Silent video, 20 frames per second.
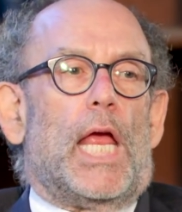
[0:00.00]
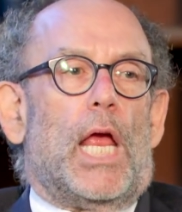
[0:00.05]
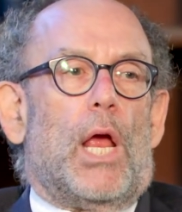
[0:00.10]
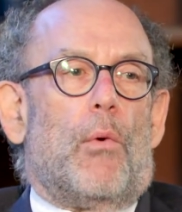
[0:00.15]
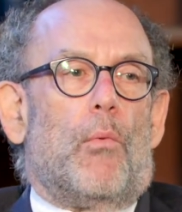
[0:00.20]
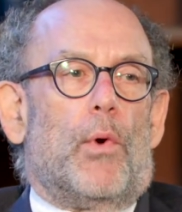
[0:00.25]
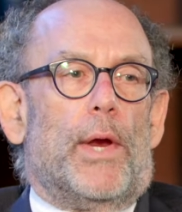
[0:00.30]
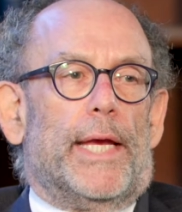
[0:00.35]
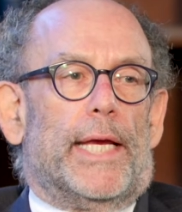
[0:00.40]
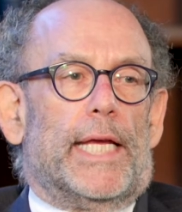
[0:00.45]

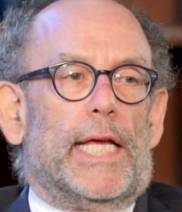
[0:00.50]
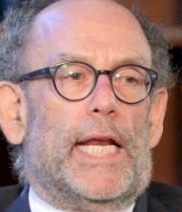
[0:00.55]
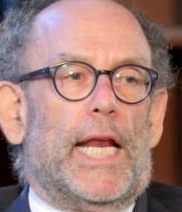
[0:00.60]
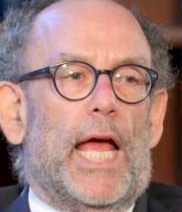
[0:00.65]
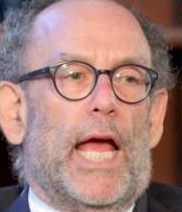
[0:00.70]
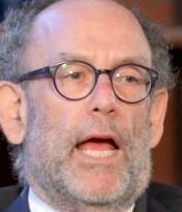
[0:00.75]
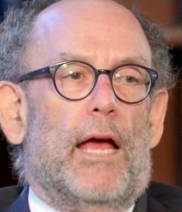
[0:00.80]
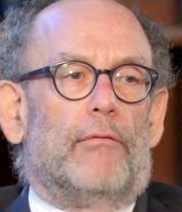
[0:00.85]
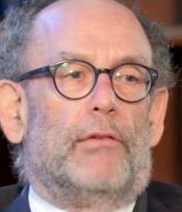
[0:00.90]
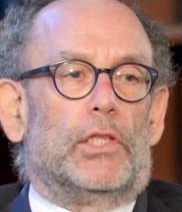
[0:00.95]
we can
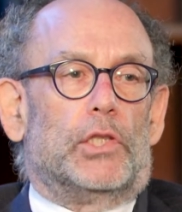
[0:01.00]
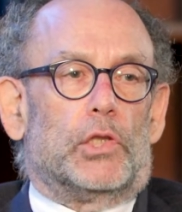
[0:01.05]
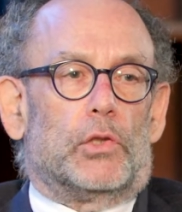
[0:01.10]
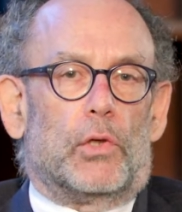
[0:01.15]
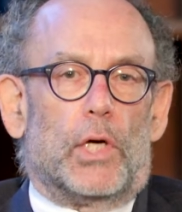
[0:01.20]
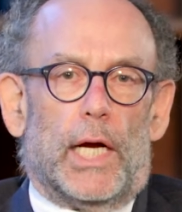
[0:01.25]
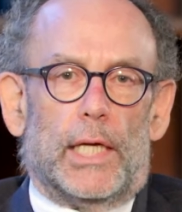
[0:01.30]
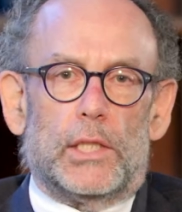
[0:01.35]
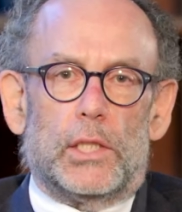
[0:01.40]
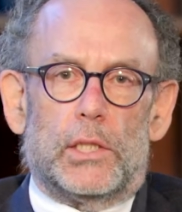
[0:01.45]
have a
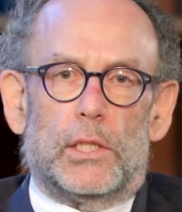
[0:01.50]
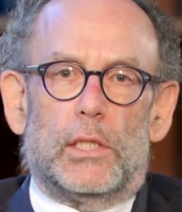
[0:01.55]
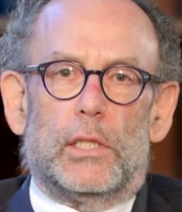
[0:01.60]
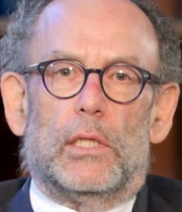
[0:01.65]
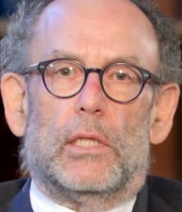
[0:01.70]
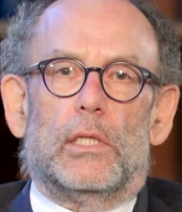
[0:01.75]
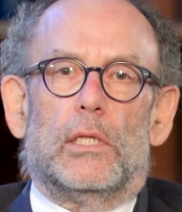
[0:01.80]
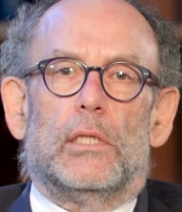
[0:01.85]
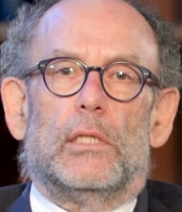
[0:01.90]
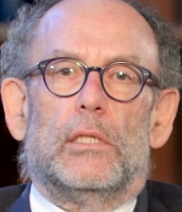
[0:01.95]
trust
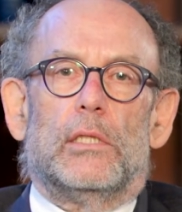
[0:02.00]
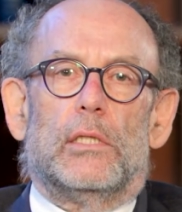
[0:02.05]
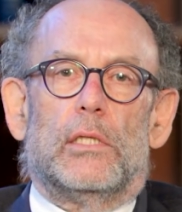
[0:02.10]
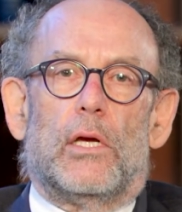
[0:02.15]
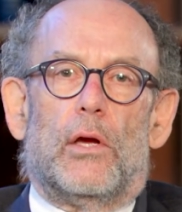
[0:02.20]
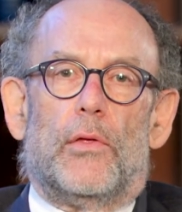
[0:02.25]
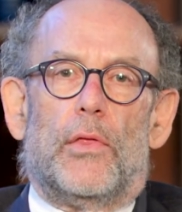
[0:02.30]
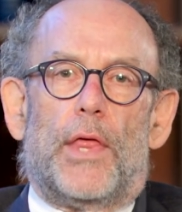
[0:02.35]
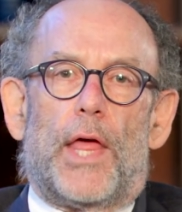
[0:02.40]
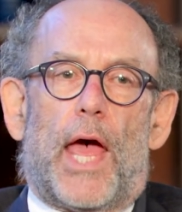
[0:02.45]

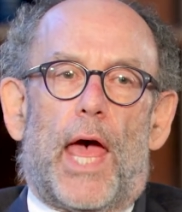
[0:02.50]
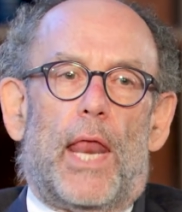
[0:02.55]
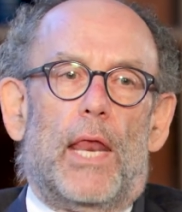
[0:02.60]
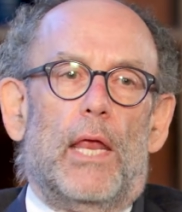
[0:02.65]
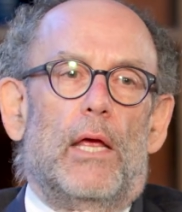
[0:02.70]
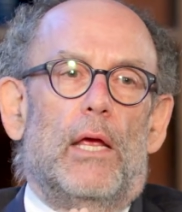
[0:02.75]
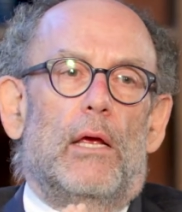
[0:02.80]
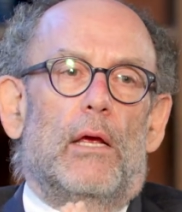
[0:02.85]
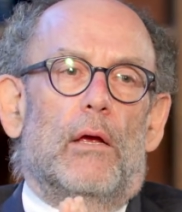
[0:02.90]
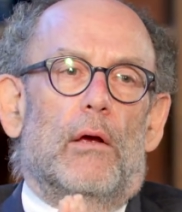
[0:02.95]
so
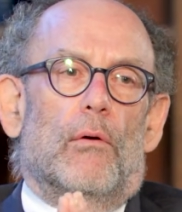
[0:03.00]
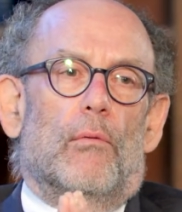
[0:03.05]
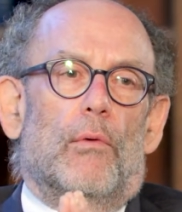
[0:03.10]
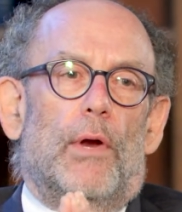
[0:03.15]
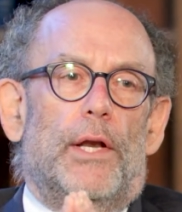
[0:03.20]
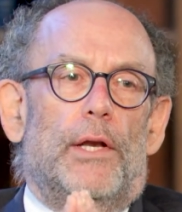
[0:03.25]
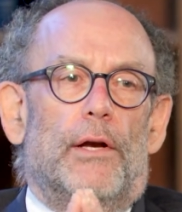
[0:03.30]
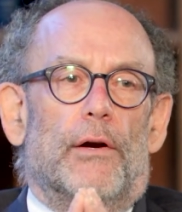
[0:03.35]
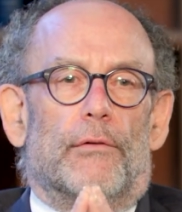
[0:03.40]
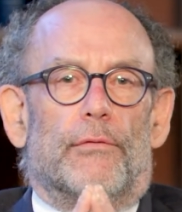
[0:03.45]
that
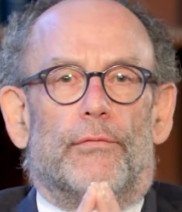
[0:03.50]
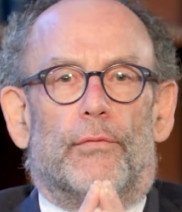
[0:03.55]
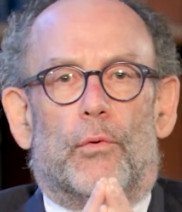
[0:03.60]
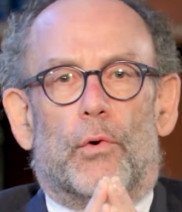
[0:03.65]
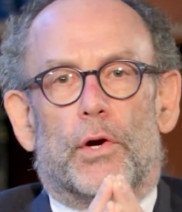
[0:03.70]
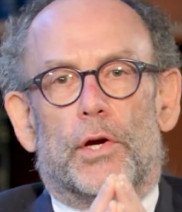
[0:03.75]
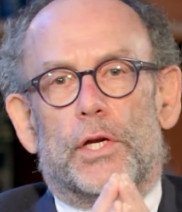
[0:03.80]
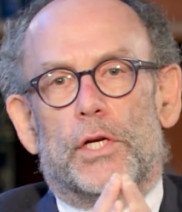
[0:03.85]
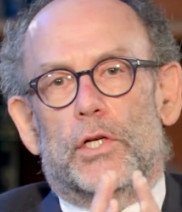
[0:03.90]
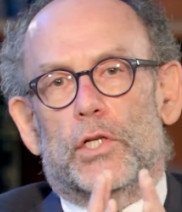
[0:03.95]
when they're
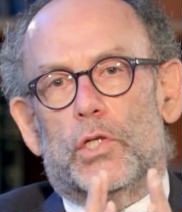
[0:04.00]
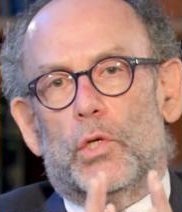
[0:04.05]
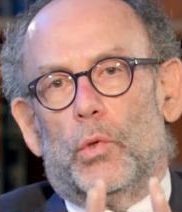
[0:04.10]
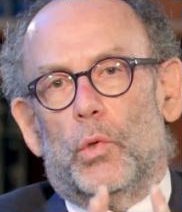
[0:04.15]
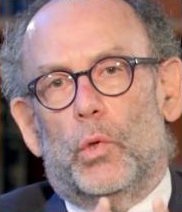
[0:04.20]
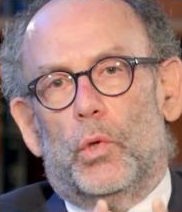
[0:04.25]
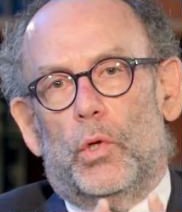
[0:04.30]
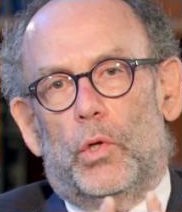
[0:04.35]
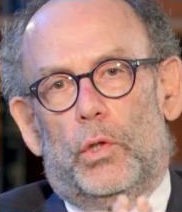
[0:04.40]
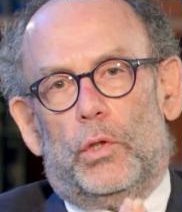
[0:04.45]
4 years
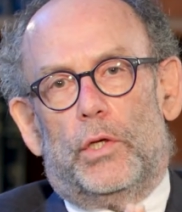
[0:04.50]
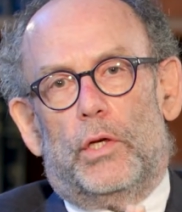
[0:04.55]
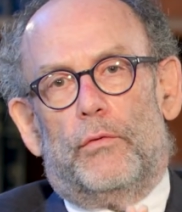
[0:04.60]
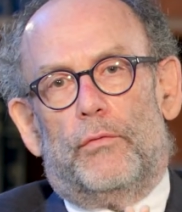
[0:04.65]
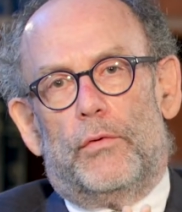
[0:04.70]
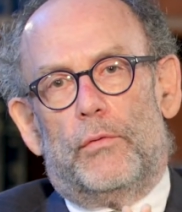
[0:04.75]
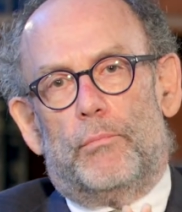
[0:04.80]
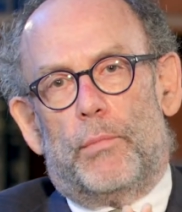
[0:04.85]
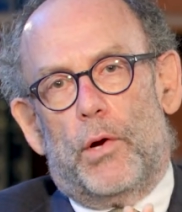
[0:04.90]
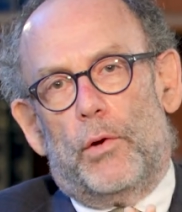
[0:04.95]
old,
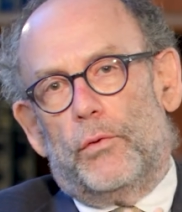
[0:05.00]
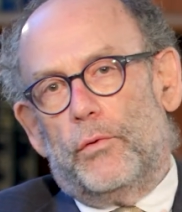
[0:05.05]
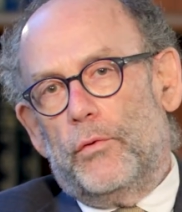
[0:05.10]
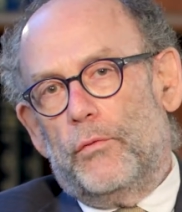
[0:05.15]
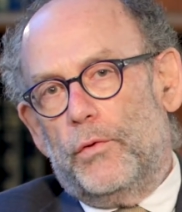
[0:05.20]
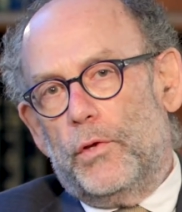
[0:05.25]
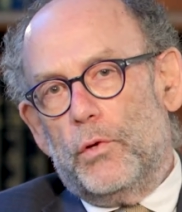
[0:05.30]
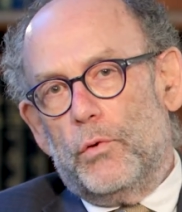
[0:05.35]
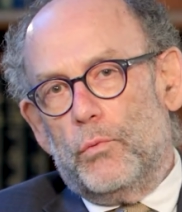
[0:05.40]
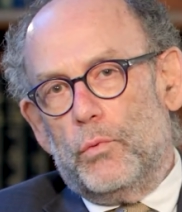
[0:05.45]
if both
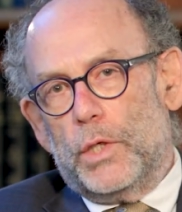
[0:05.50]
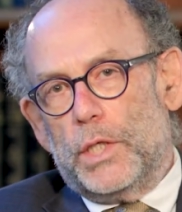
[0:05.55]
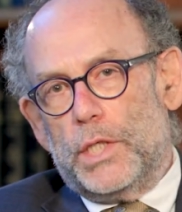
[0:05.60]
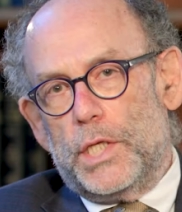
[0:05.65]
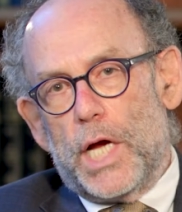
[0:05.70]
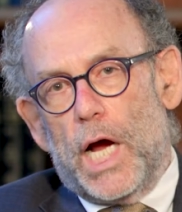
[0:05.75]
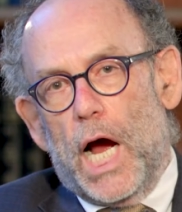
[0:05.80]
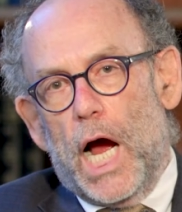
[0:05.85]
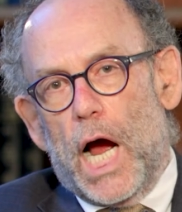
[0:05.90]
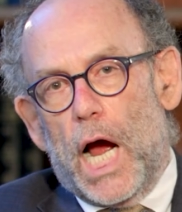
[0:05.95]
of you would
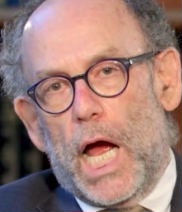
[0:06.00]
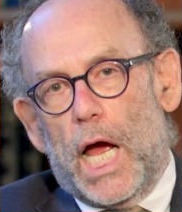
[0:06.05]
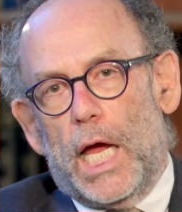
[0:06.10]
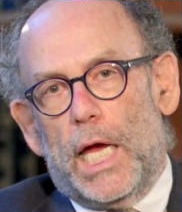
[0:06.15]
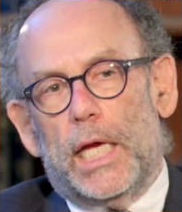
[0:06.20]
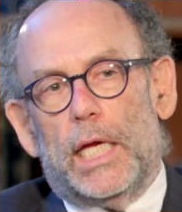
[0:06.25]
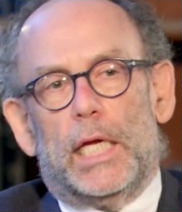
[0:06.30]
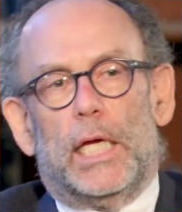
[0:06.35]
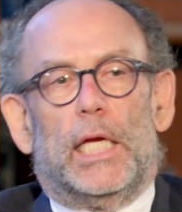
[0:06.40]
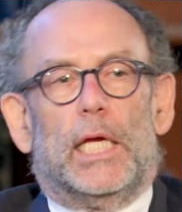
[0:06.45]

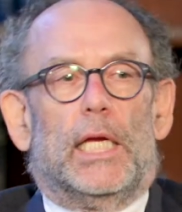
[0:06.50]
die,